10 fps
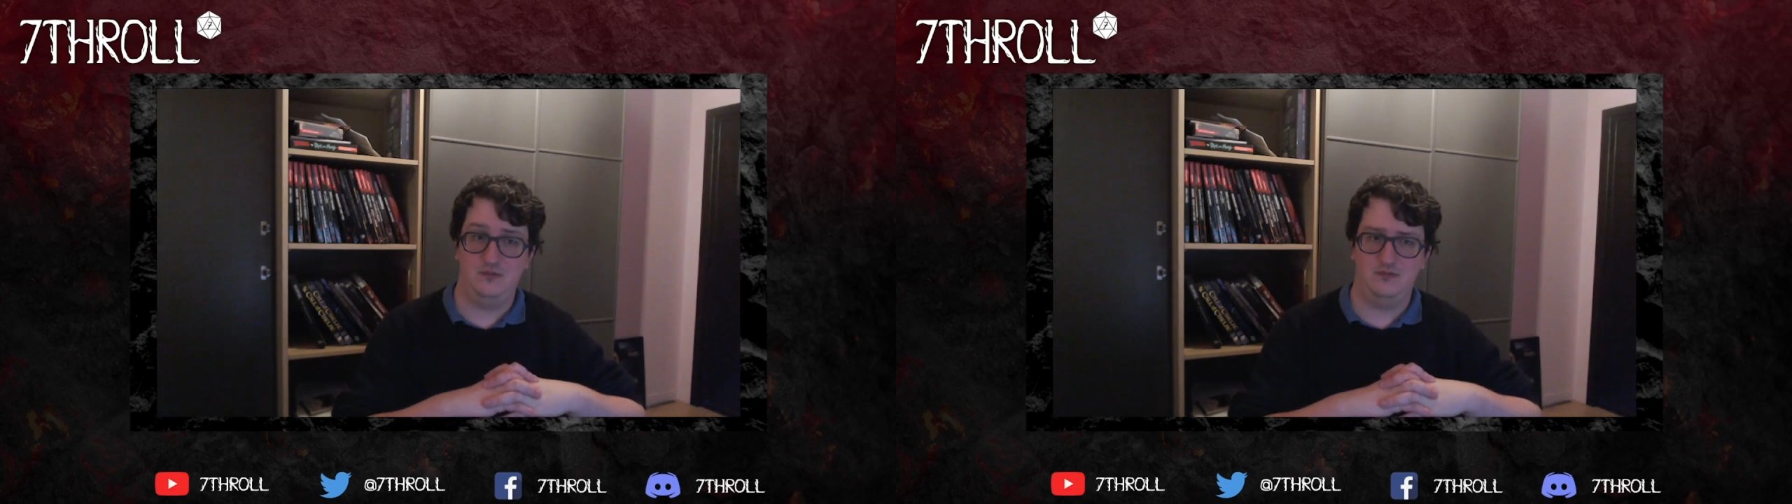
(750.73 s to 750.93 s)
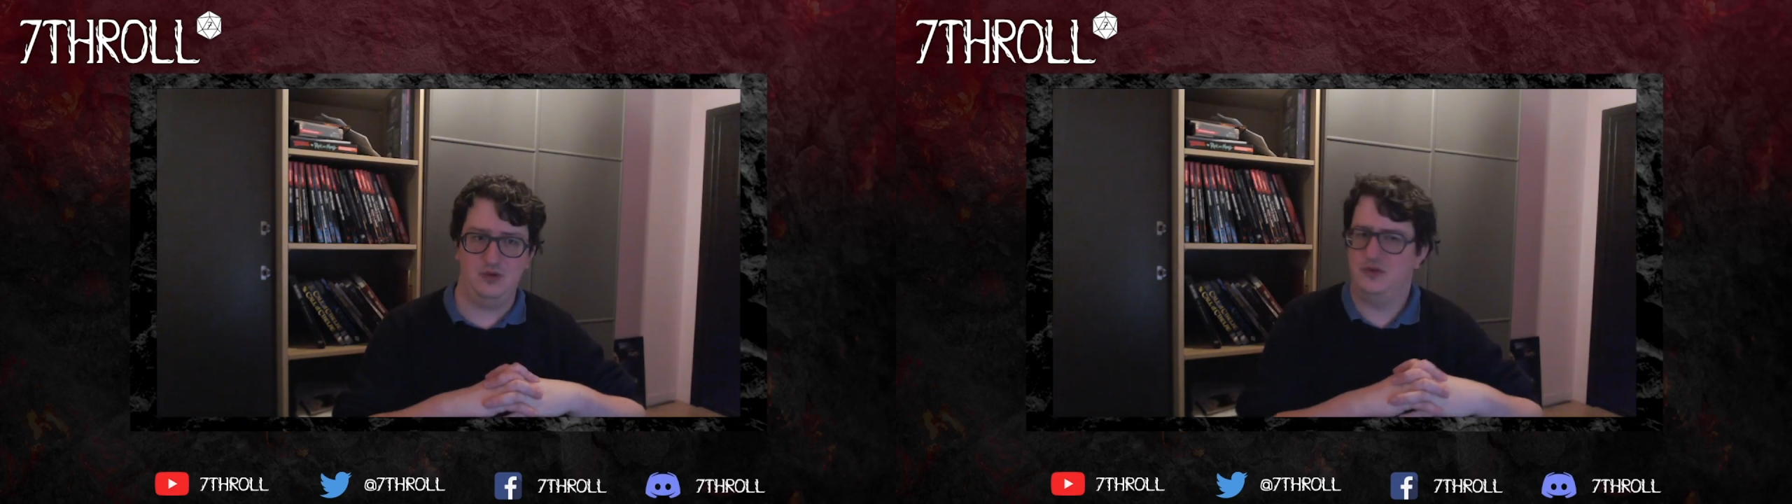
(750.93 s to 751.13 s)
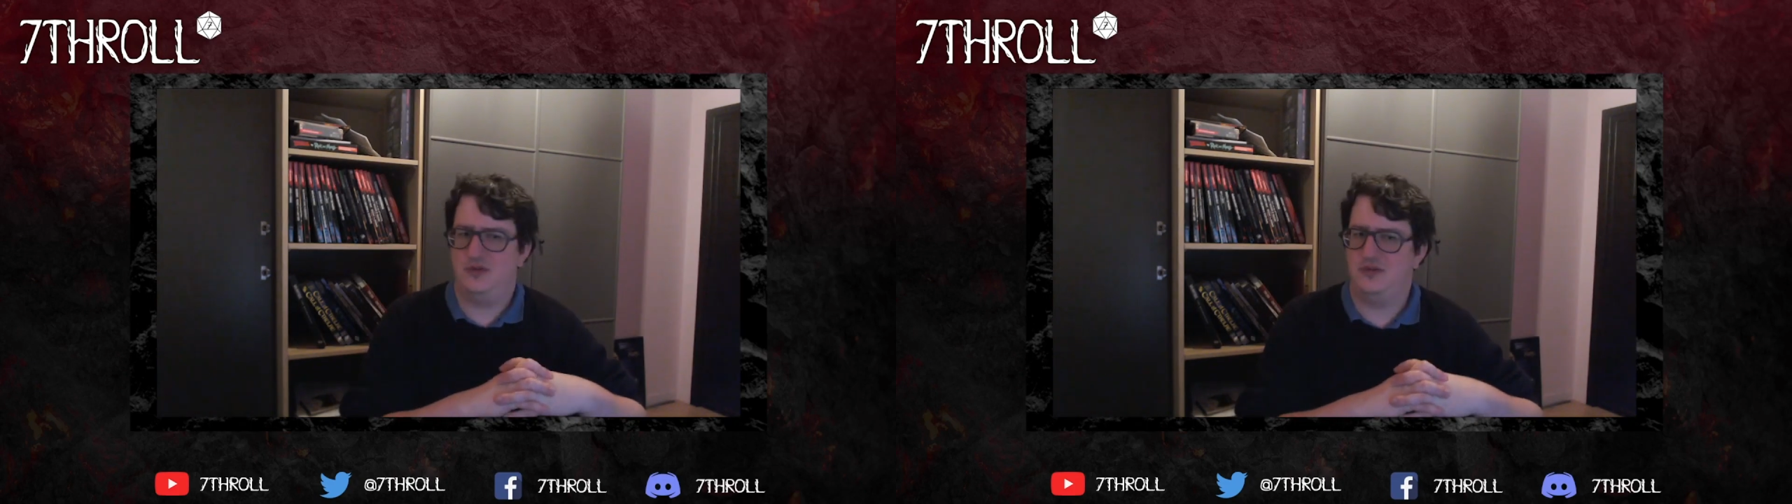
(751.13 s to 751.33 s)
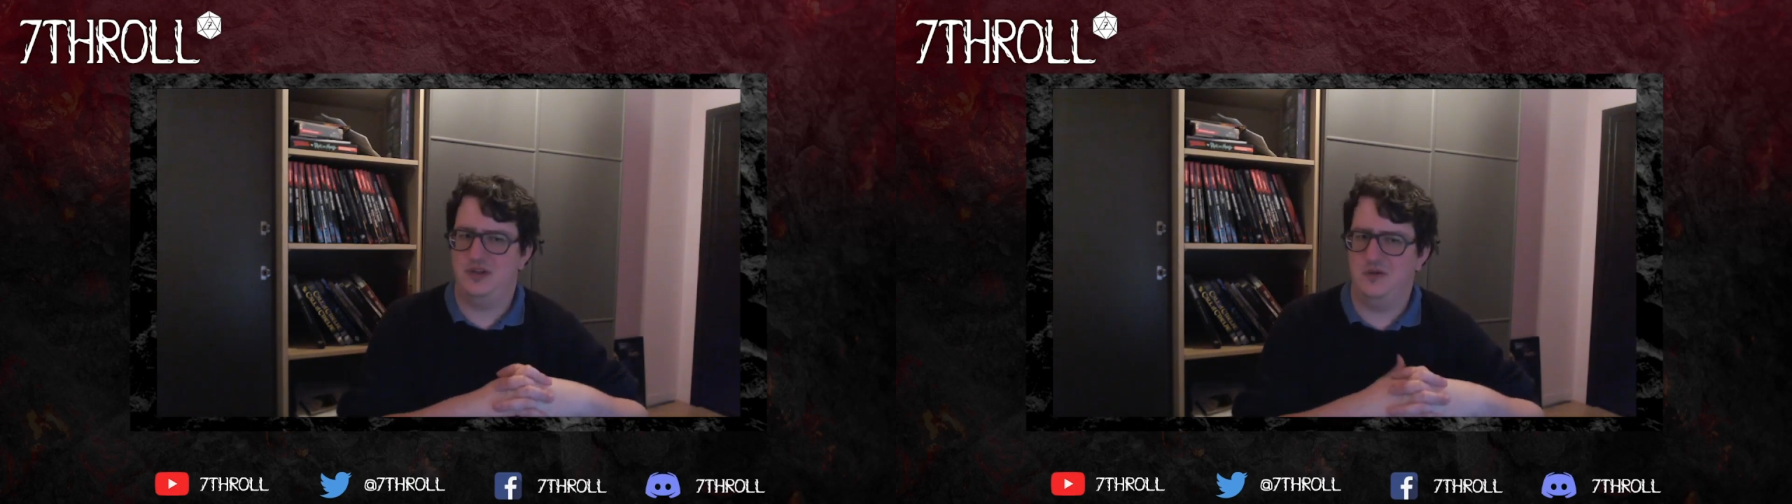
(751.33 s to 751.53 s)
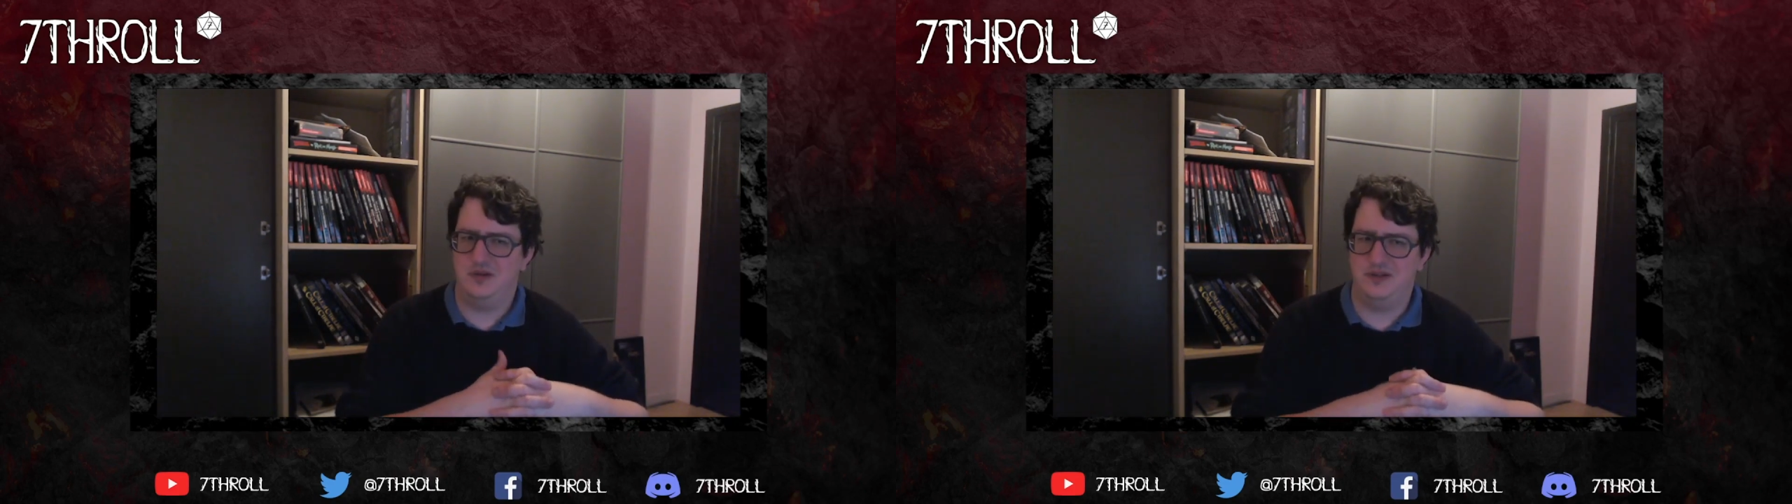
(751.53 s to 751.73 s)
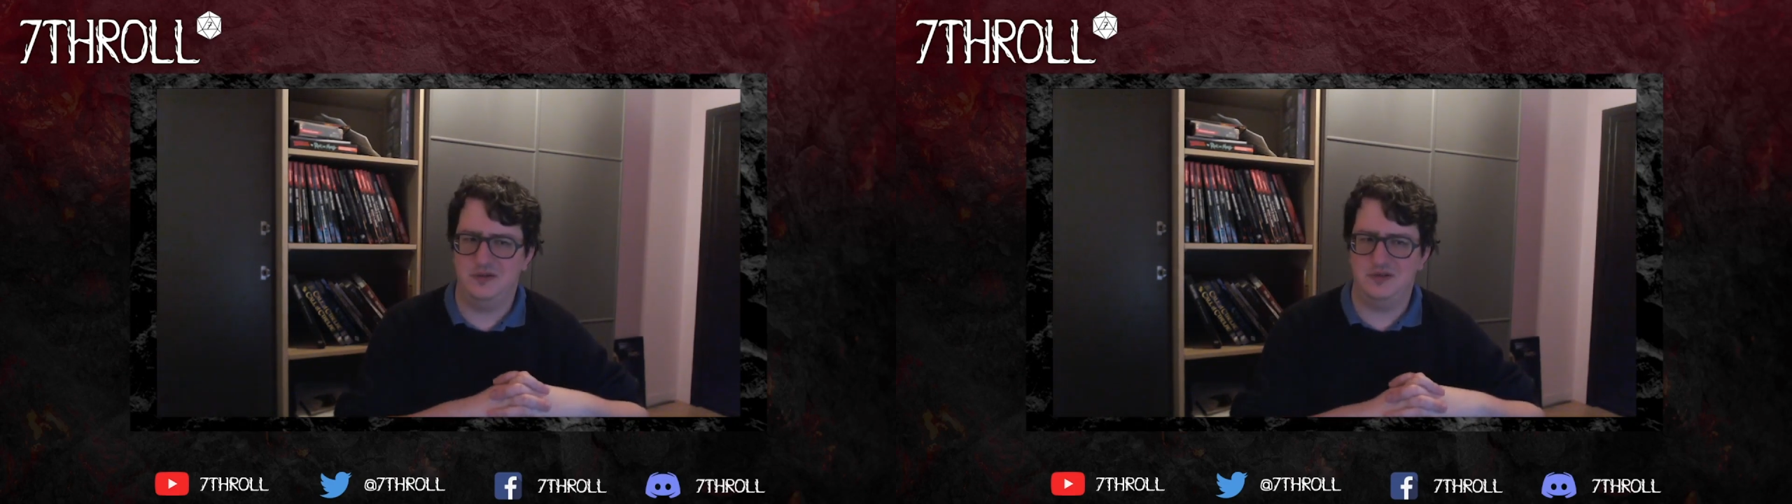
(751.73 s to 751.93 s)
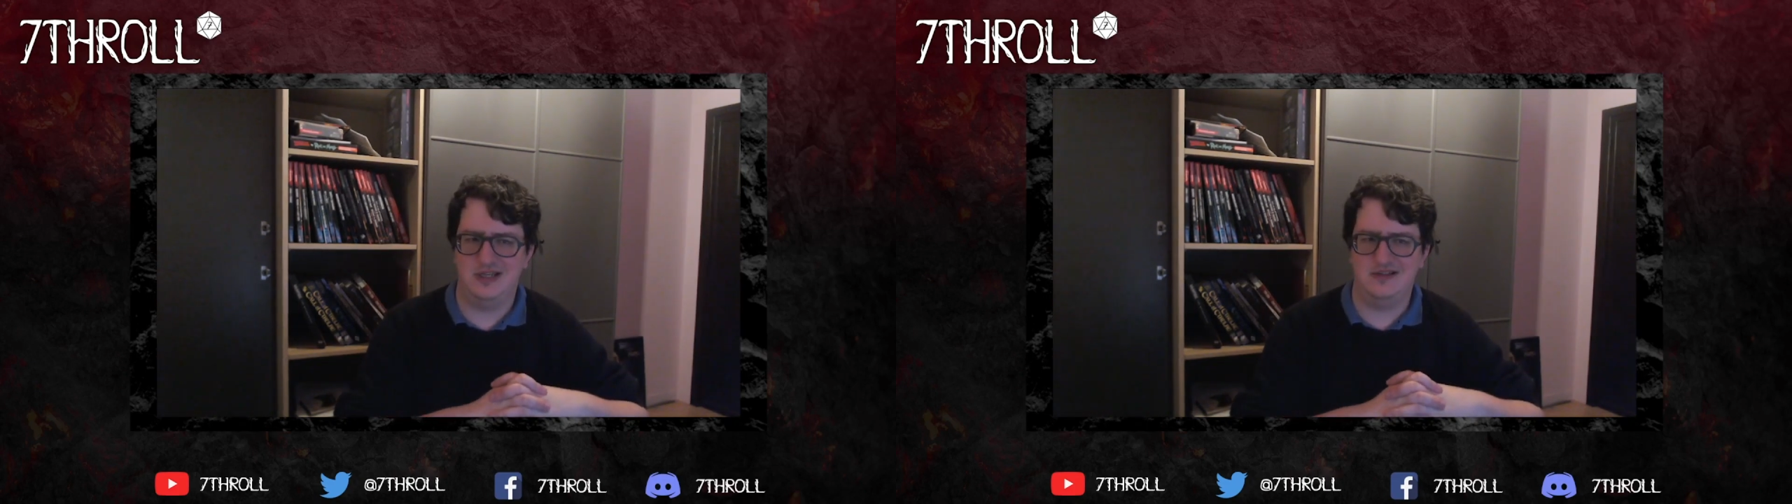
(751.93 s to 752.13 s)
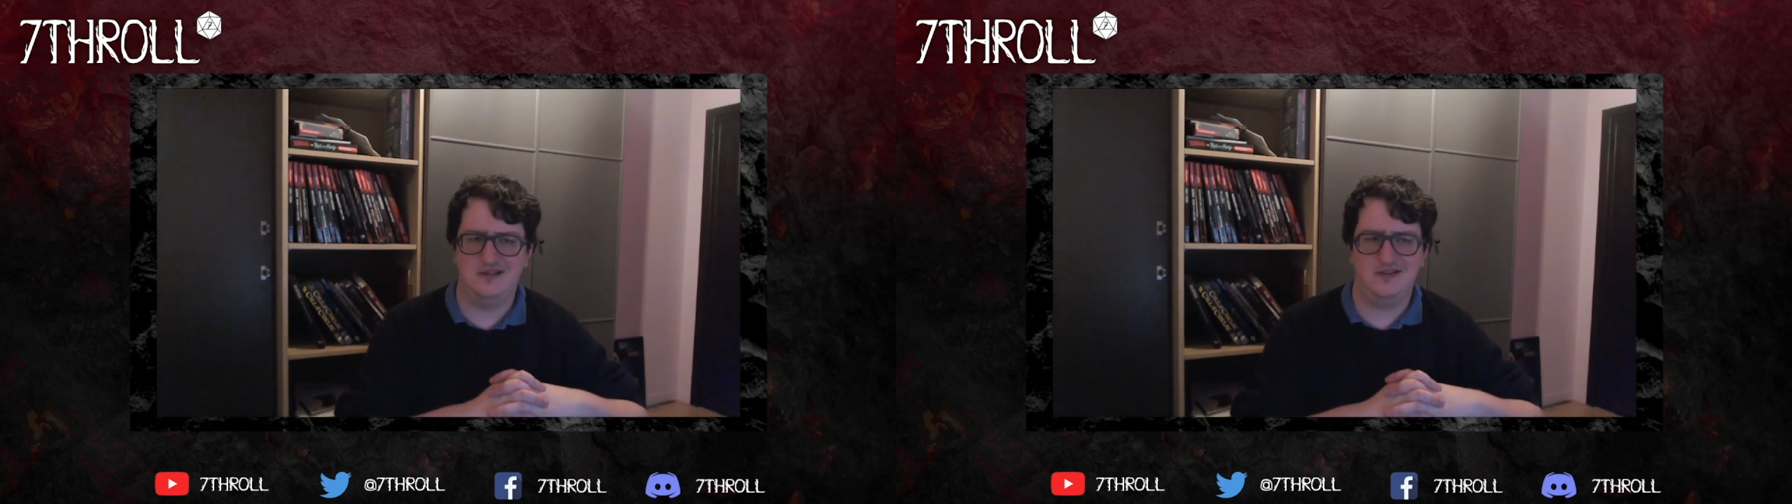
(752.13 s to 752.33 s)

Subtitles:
those aren't the only 2 changes.